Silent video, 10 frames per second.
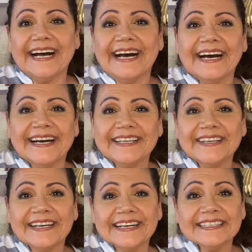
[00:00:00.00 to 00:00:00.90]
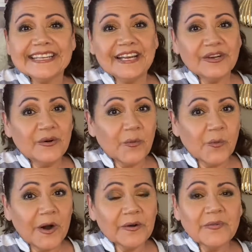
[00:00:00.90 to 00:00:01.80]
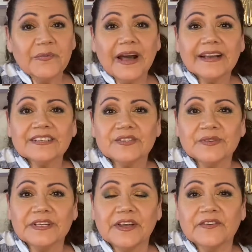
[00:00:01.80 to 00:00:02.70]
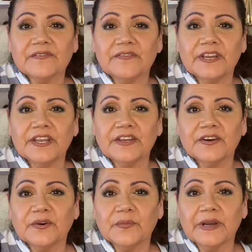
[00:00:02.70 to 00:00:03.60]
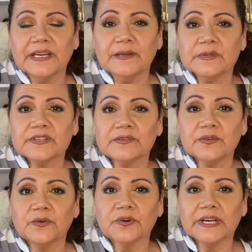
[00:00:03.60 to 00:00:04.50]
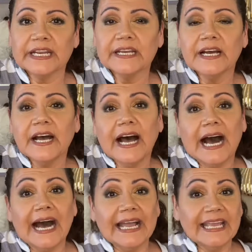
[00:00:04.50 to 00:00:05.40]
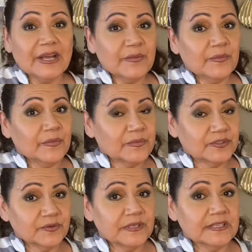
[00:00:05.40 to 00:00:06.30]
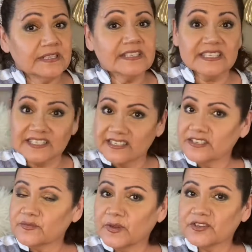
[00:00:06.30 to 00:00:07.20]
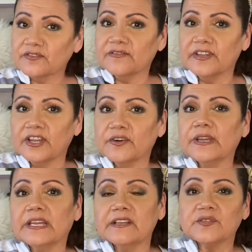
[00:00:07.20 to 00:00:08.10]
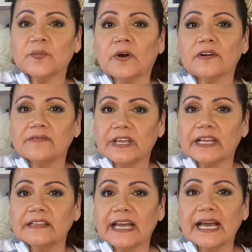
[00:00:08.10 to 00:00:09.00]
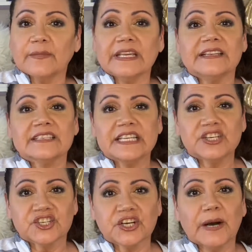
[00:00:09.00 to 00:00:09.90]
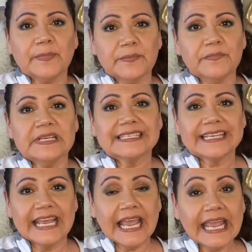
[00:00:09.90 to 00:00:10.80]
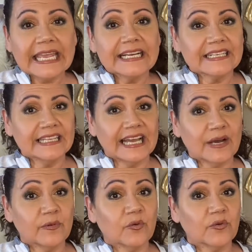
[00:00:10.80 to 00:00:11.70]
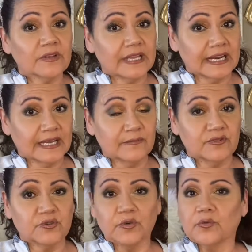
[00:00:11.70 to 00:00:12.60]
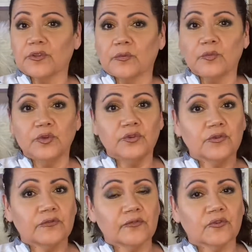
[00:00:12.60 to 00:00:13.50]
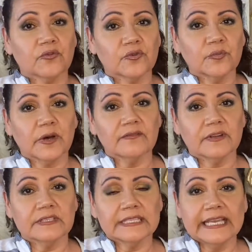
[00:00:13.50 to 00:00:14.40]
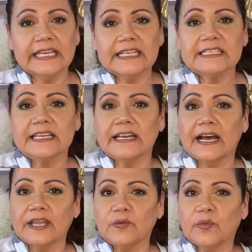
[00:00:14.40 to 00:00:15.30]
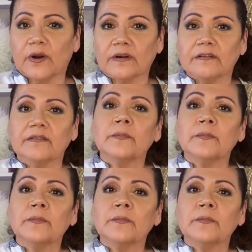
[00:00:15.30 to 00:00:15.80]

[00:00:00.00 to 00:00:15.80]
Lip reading: Hi you guys, and welcome back to another video. My name is Lori. I am doing this is a special video. It is part of a collab. It is the Shop Miss A collab that I am doing with a beautiful group of ladies that I am part of